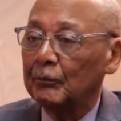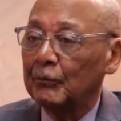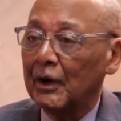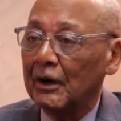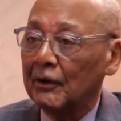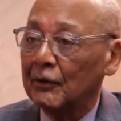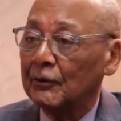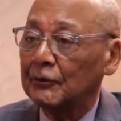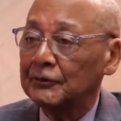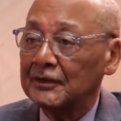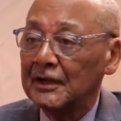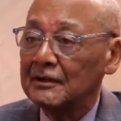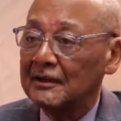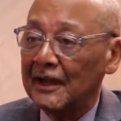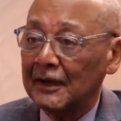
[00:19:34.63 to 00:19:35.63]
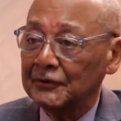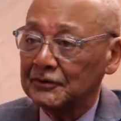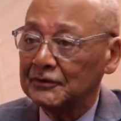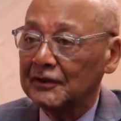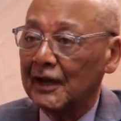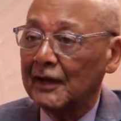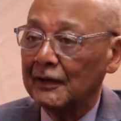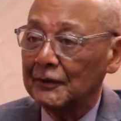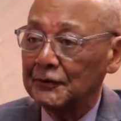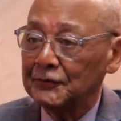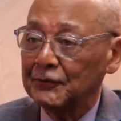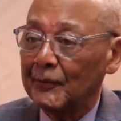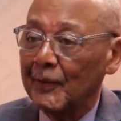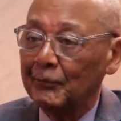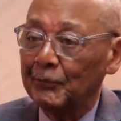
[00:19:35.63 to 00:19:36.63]
borrow $10,000
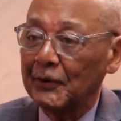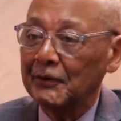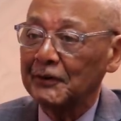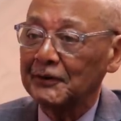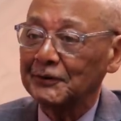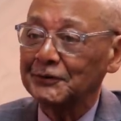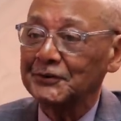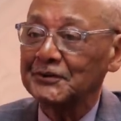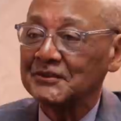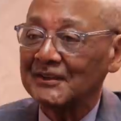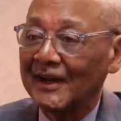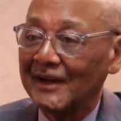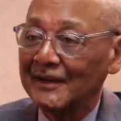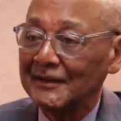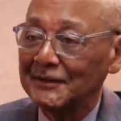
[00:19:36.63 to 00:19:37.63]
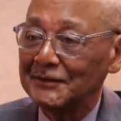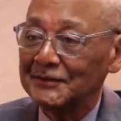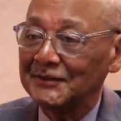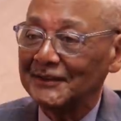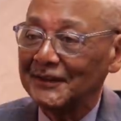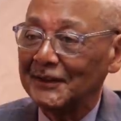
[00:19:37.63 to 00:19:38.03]
from our burial societies